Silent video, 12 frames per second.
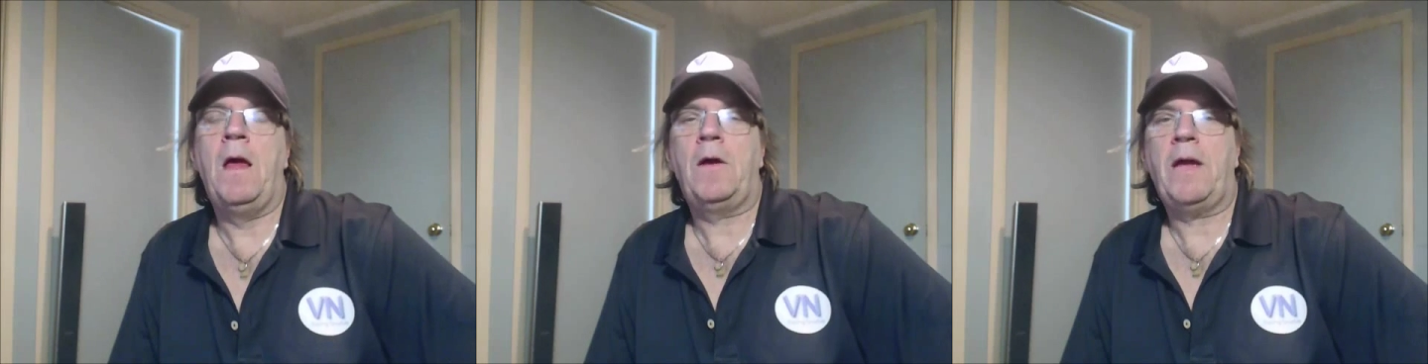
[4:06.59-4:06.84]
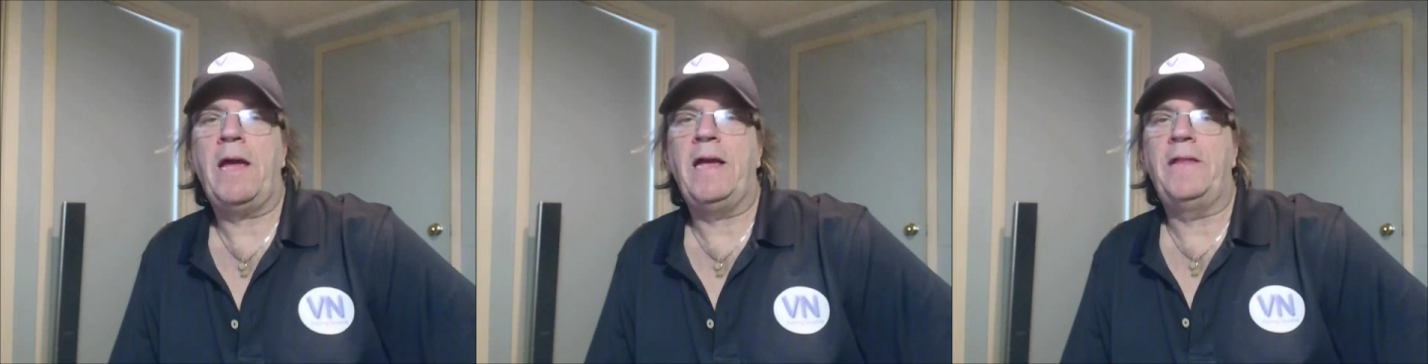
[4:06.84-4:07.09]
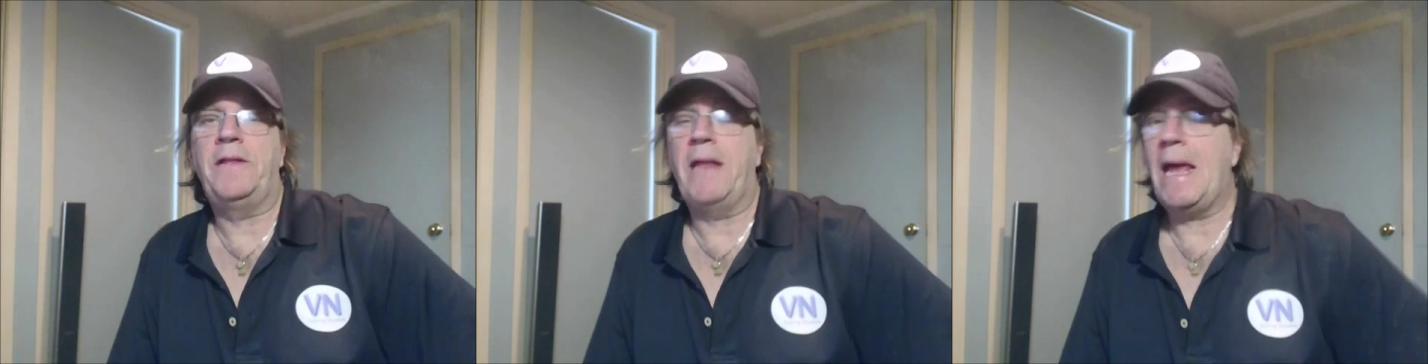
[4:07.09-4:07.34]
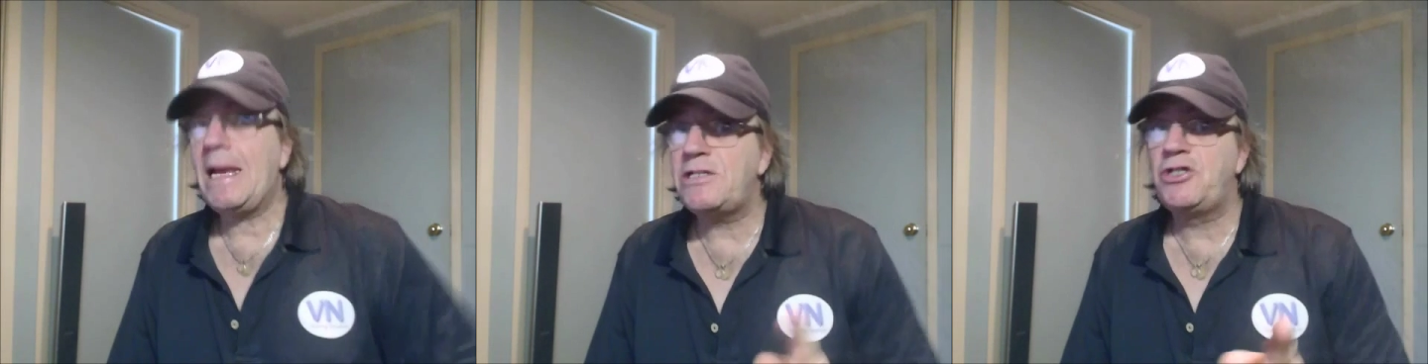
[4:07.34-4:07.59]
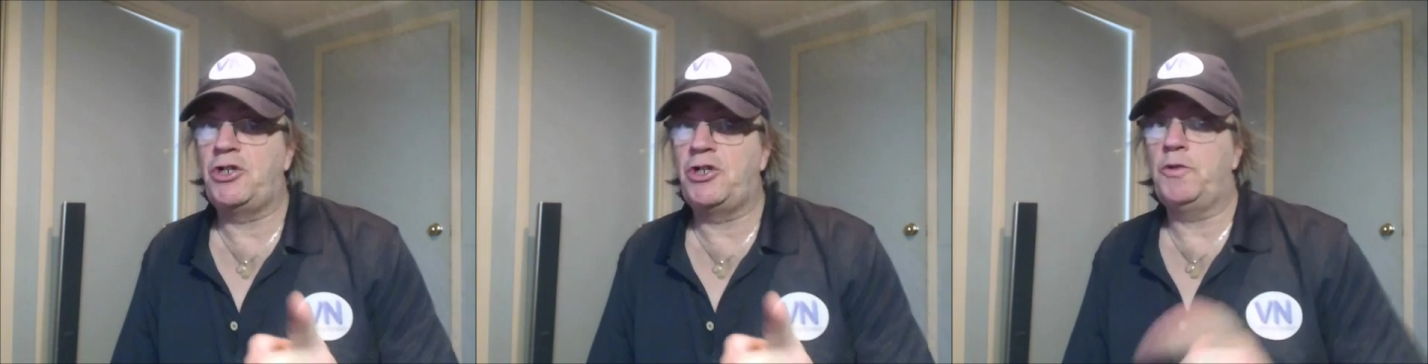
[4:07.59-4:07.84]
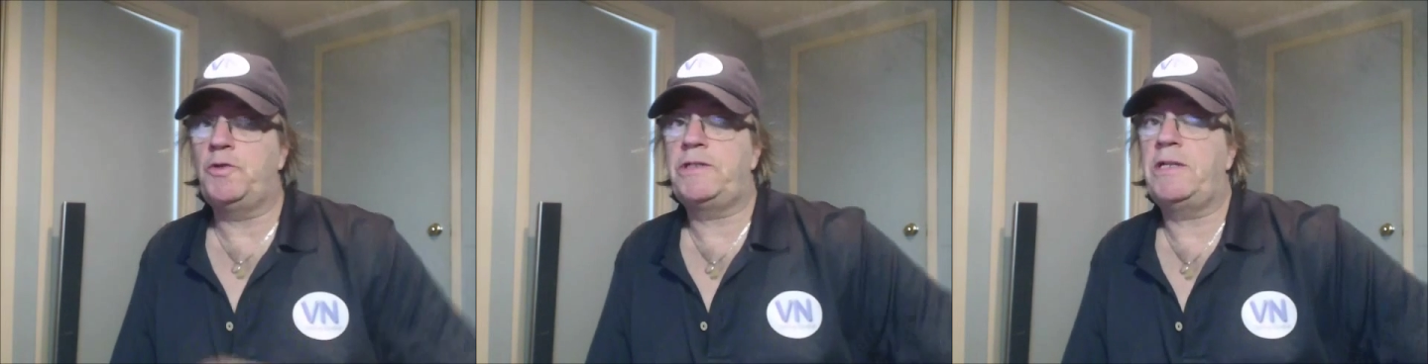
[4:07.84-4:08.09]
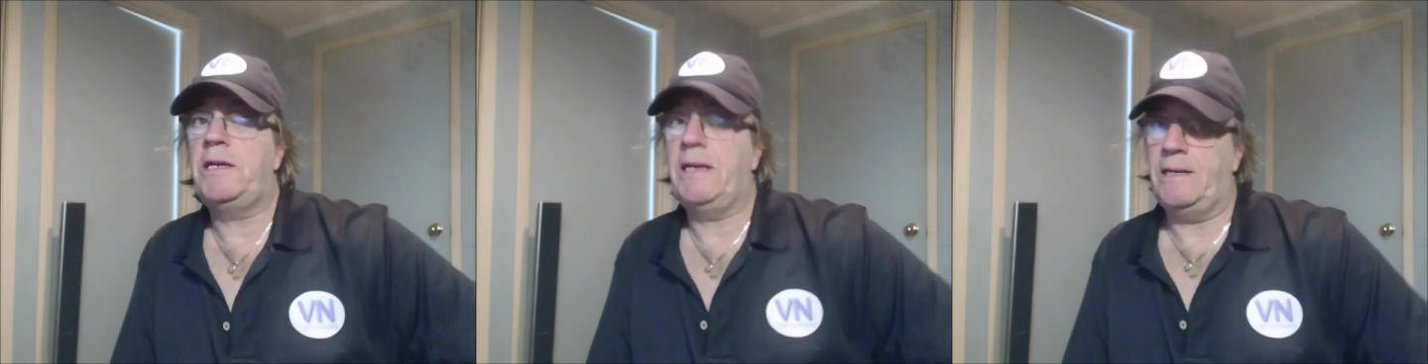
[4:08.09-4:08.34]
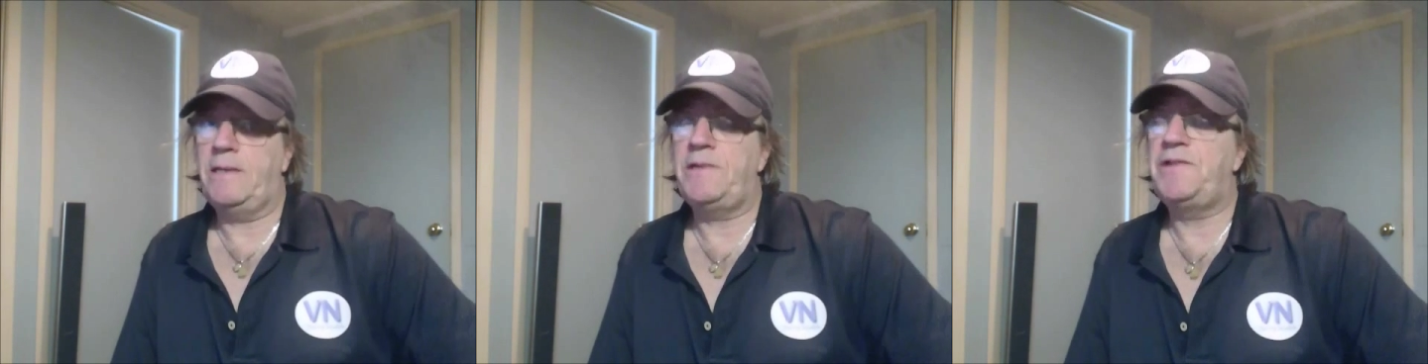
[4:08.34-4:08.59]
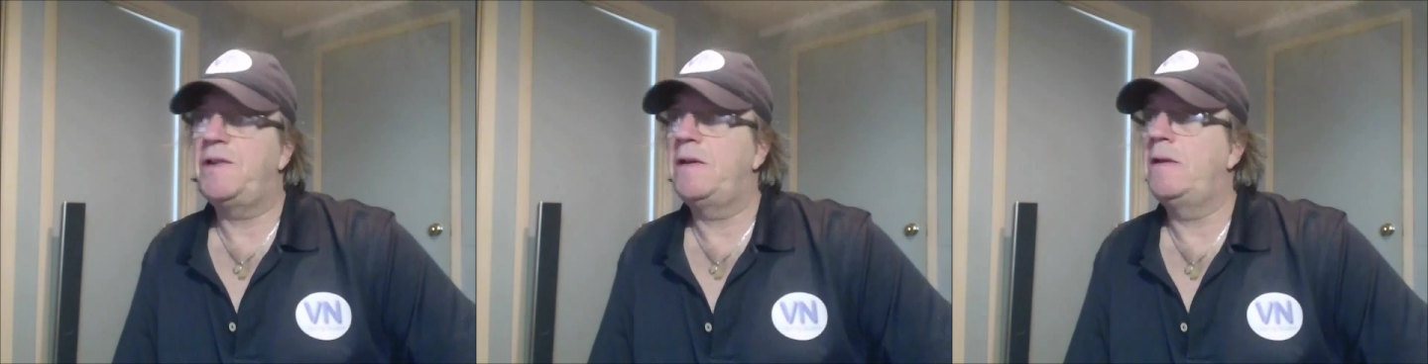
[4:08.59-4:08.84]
Okay, the next juice is,